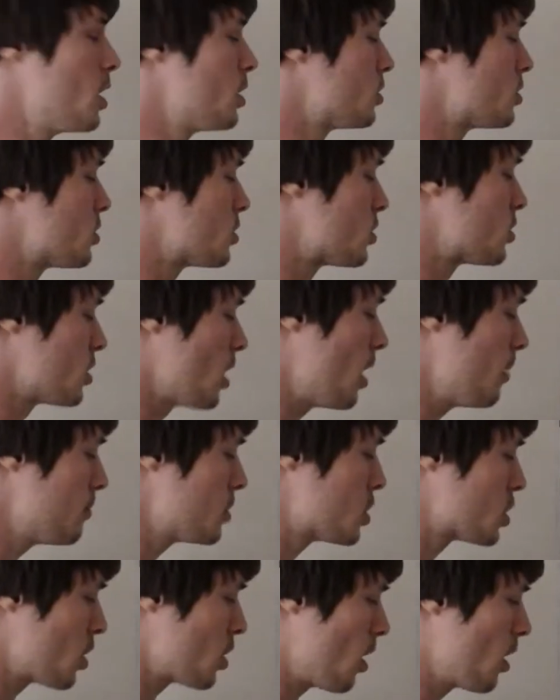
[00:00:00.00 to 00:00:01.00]
some
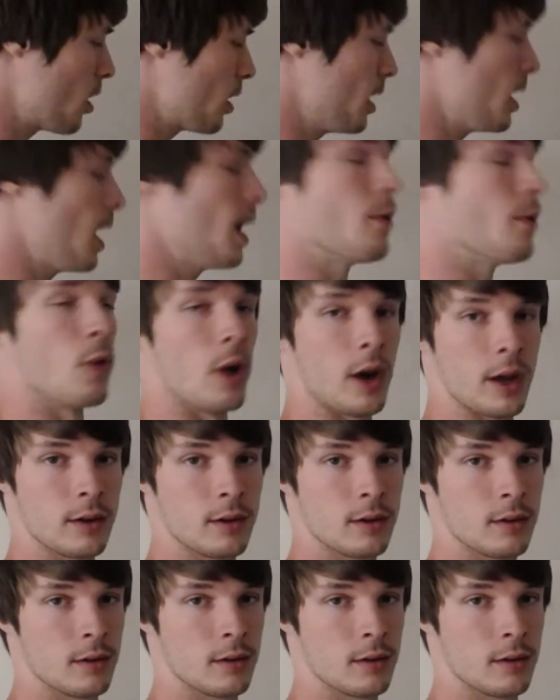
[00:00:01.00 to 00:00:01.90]
chart in A1